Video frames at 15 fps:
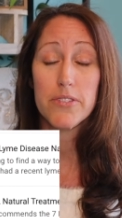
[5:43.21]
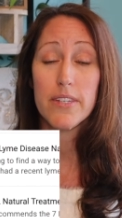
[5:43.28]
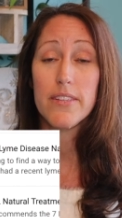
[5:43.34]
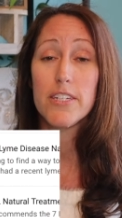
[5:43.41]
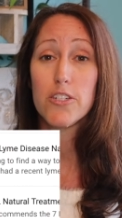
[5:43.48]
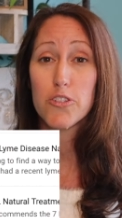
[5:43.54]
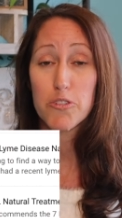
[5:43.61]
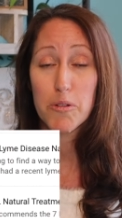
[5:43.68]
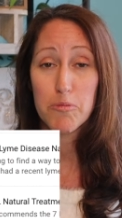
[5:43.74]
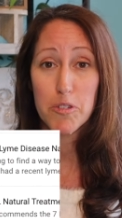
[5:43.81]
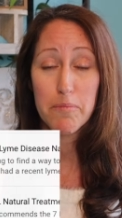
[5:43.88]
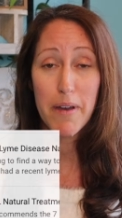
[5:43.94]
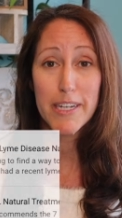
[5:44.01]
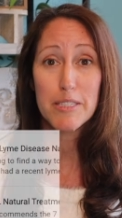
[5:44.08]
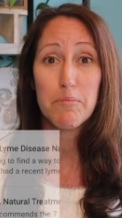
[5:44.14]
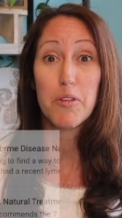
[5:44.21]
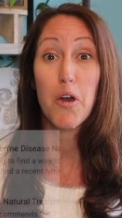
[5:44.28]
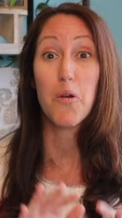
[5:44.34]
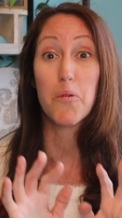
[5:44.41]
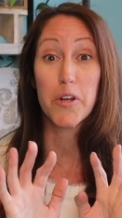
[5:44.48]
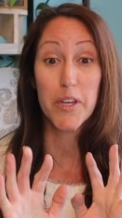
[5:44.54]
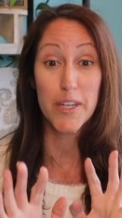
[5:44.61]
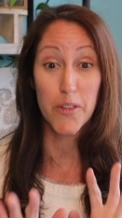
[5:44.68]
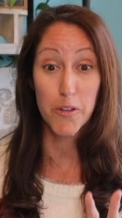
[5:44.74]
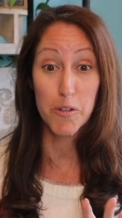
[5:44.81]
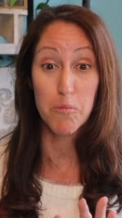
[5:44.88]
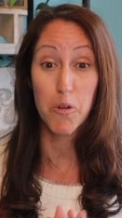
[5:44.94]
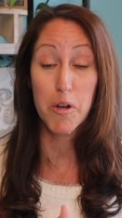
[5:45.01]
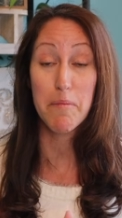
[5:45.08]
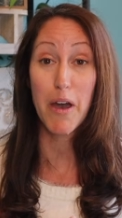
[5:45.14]
in the description box below where you can learn
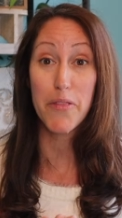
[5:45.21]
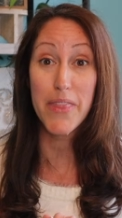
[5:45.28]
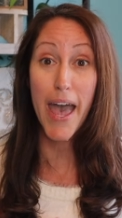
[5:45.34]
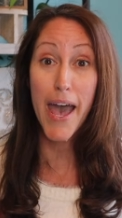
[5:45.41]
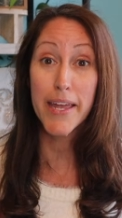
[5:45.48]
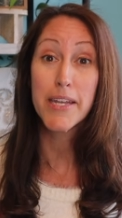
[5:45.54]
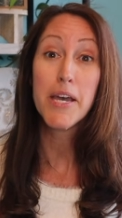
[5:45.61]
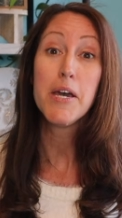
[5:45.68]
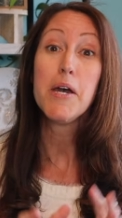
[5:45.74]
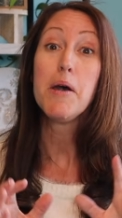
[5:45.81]
more about that.